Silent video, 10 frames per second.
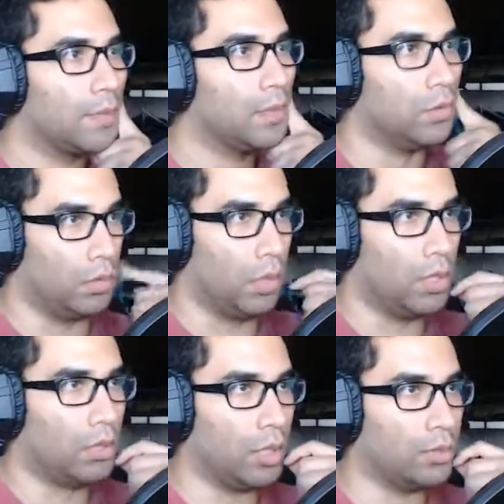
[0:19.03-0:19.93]
You're in
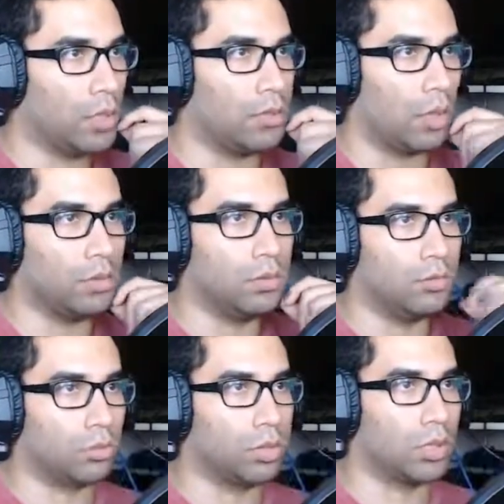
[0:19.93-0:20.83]
great danger.
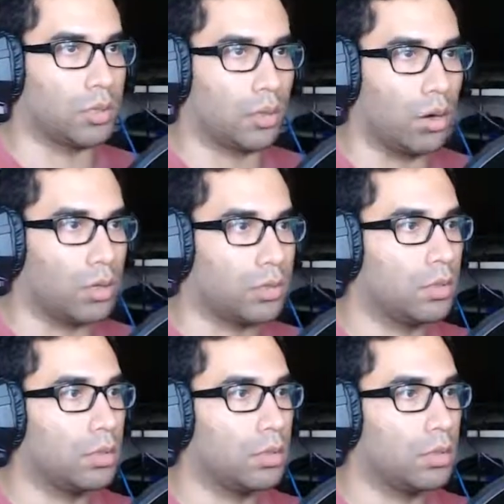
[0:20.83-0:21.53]
Don't trust the girls.